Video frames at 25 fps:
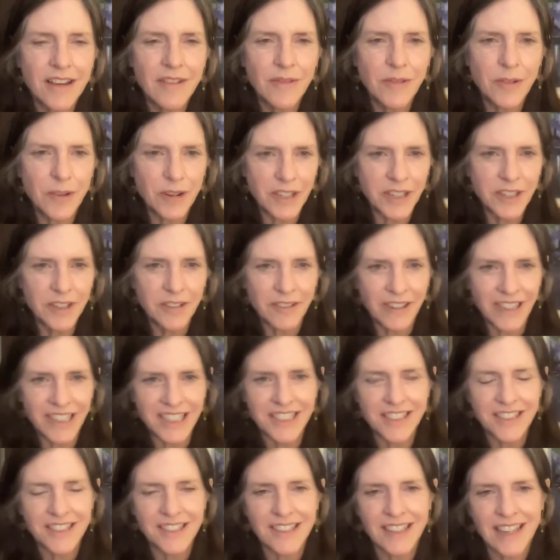for a
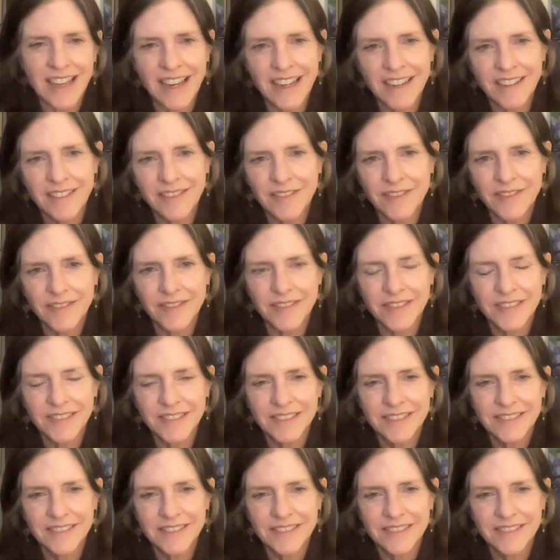courageous life.